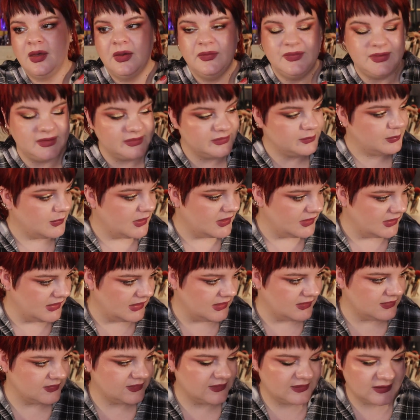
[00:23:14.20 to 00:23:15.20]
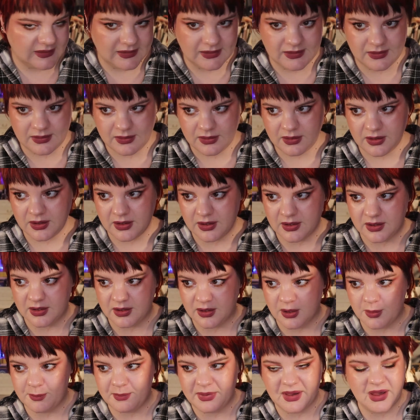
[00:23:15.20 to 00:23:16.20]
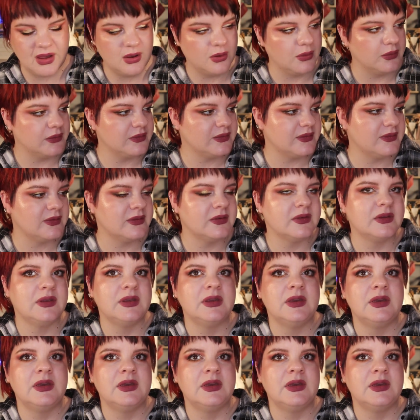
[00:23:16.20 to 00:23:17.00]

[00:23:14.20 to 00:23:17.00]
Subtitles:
This one is about...